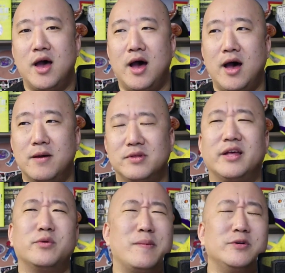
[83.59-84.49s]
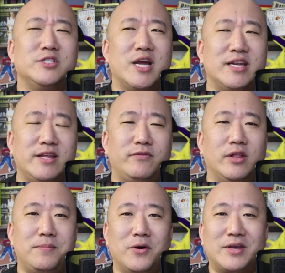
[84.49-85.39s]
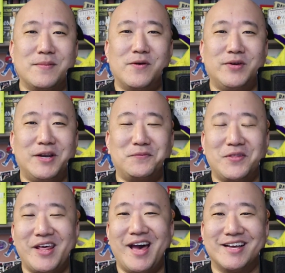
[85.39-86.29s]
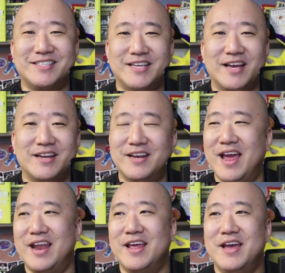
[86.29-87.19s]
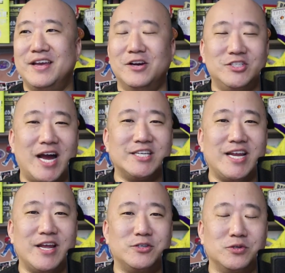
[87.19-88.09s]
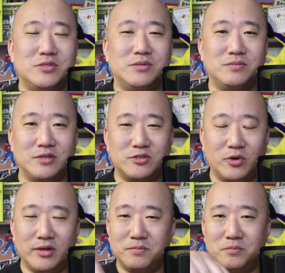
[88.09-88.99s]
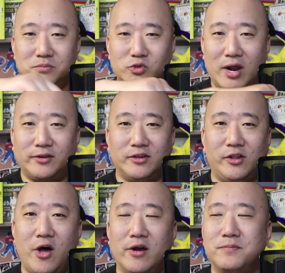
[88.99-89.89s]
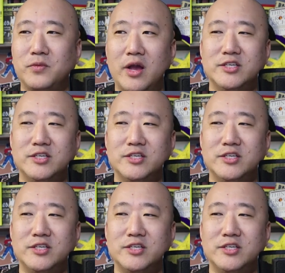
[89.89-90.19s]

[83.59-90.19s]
like, remember when John DeFilippo came over here for the Hawks second and, you know, Josh Andrews sort of trottled along?